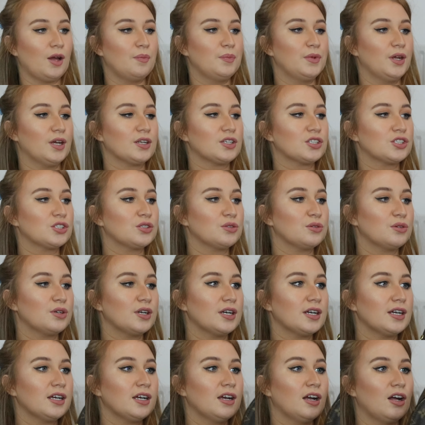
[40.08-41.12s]
I'm not
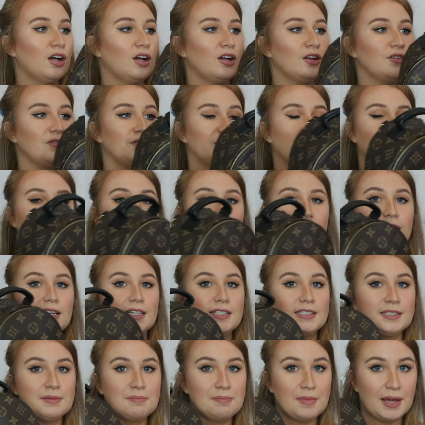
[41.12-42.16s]
sure of
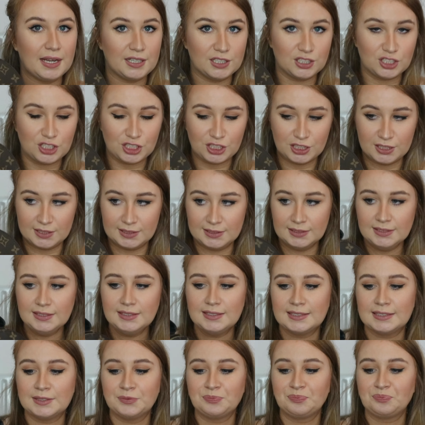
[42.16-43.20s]
the
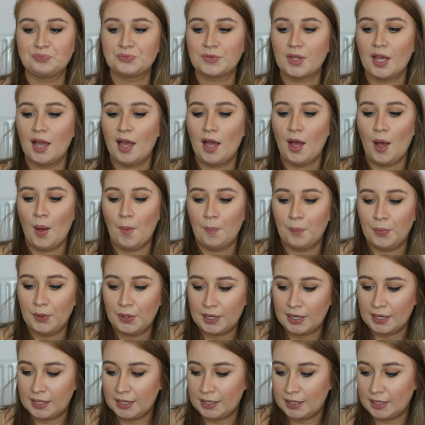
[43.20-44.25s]
dimensions,
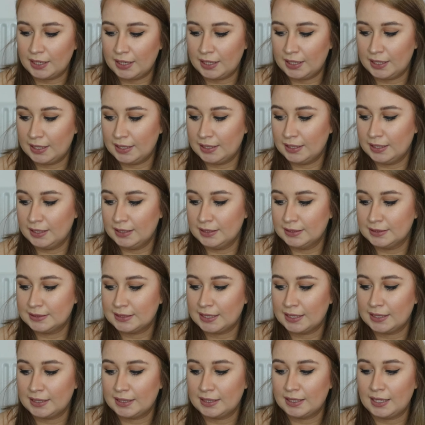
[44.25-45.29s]
but it is
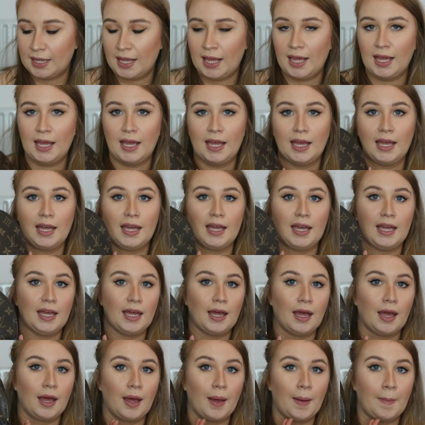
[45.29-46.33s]

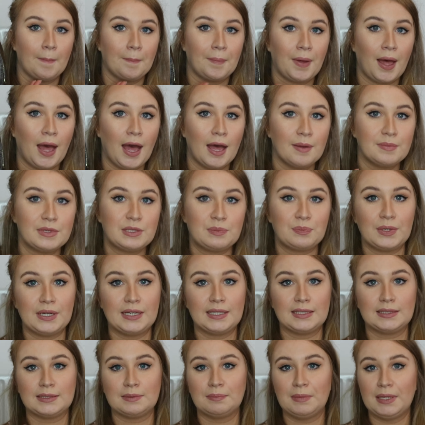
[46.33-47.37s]
a Palm
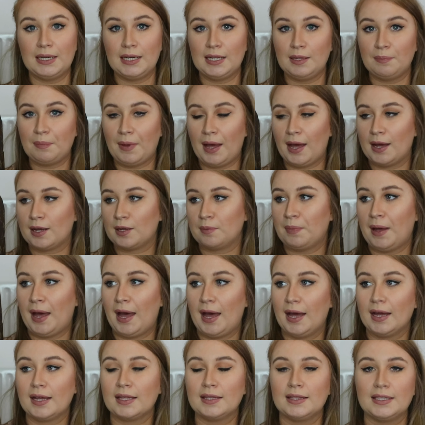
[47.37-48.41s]
Springs mini
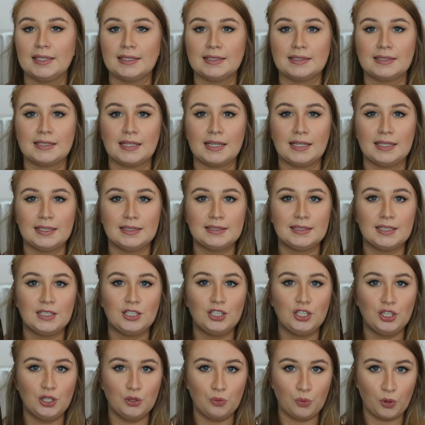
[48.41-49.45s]
backpack. This is the
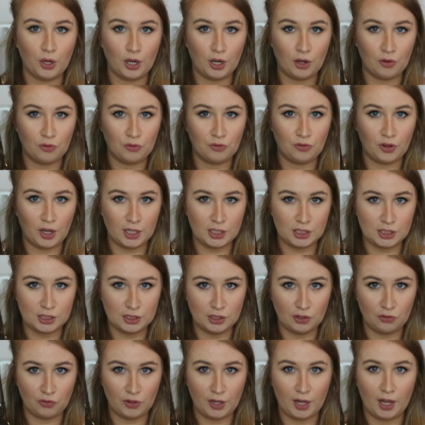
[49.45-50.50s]
newer version
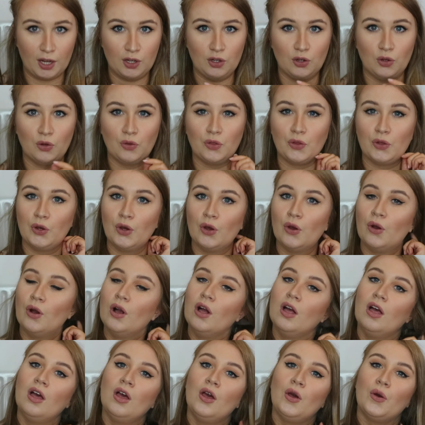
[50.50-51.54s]
of it. I know
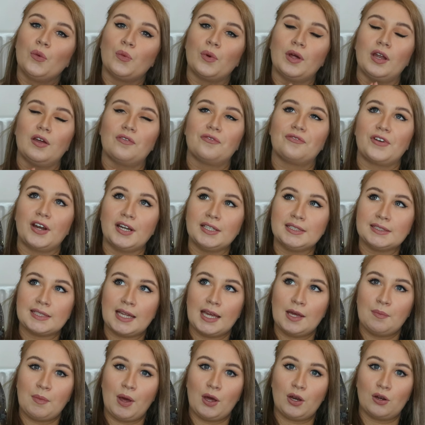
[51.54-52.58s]
when it first
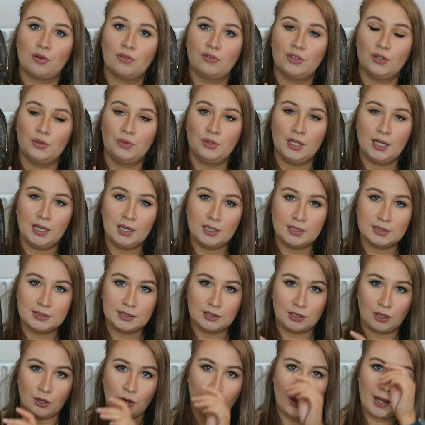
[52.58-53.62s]
came out a few years
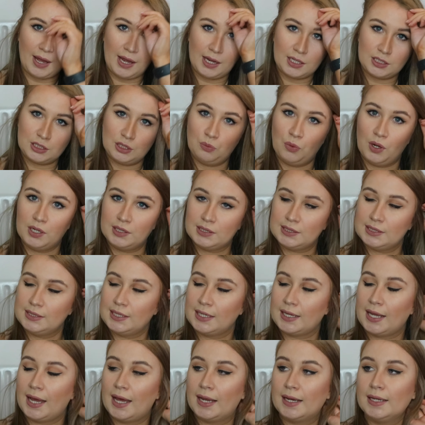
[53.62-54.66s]
ago, I actually wanted
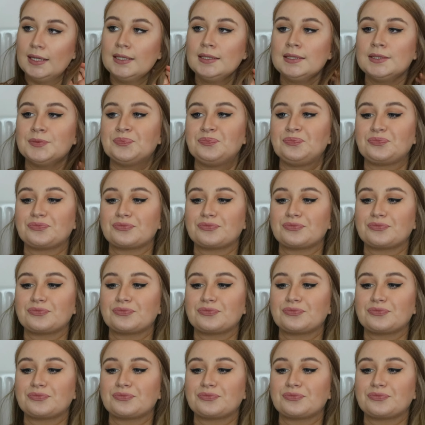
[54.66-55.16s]
to get it,